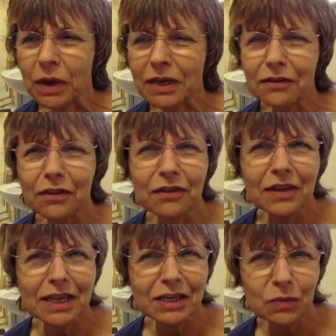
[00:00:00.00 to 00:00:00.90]
to the
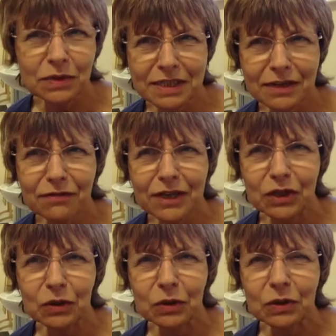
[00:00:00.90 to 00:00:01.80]
theatre was
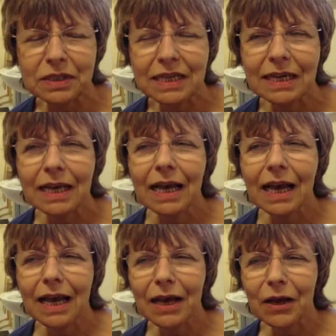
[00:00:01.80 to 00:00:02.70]
difficult.
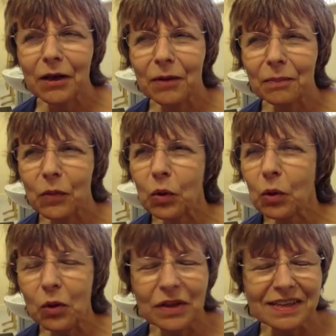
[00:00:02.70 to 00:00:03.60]

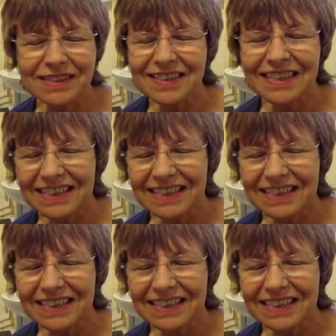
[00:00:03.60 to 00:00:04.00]
All these things.